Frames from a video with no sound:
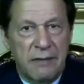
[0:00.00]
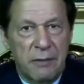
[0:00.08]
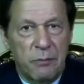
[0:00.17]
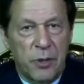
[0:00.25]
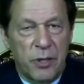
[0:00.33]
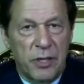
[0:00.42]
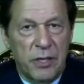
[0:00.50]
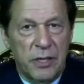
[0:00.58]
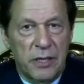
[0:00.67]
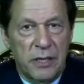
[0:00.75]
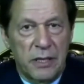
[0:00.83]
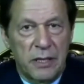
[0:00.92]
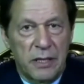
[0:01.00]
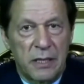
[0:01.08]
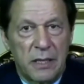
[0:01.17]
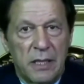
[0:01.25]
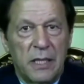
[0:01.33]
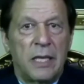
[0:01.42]
borders,
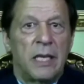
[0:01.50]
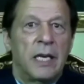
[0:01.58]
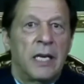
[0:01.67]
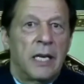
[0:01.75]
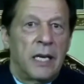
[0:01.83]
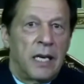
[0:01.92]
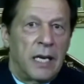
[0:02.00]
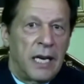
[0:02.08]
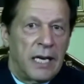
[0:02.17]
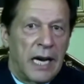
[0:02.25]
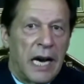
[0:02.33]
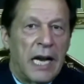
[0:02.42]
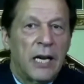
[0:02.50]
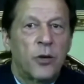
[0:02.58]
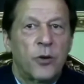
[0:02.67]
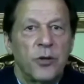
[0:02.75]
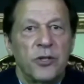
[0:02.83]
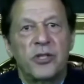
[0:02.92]
and
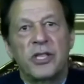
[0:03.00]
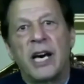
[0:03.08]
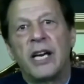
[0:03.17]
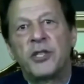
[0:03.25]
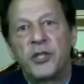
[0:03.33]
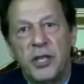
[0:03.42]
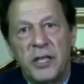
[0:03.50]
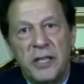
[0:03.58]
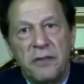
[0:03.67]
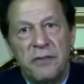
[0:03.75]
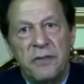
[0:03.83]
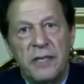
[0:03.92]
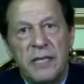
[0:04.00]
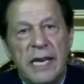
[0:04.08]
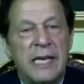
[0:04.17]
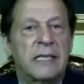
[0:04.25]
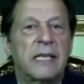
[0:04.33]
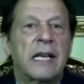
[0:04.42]
Al-Quds, Al-Sharif
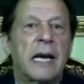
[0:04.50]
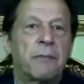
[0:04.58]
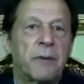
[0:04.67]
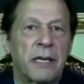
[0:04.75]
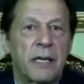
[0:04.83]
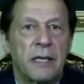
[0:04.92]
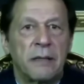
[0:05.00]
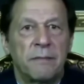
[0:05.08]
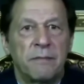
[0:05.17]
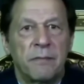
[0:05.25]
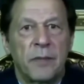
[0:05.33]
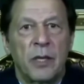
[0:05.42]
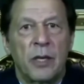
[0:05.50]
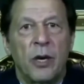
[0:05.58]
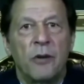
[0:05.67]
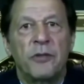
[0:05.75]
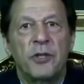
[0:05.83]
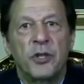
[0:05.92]
as the capital
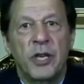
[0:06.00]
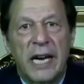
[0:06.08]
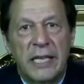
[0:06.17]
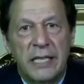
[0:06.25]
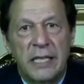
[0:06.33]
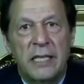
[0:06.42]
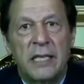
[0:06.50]
of a united,